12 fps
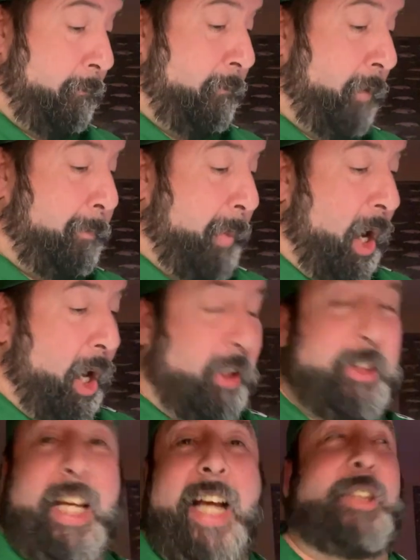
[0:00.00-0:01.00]
Football
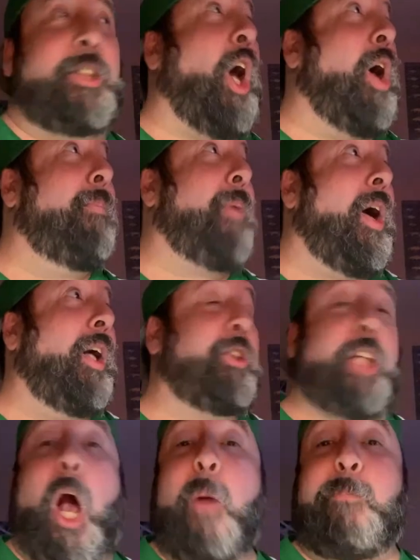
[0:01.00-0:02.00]
says go birds,
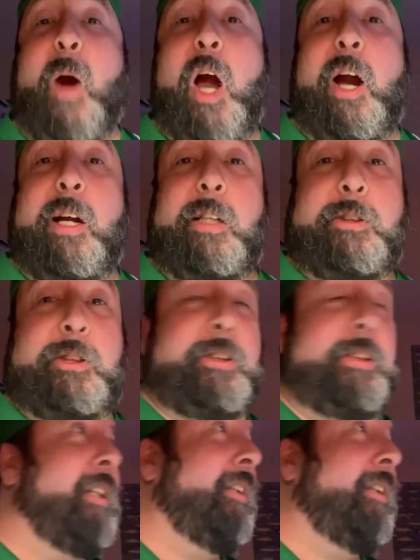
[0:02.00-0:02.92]
go birds.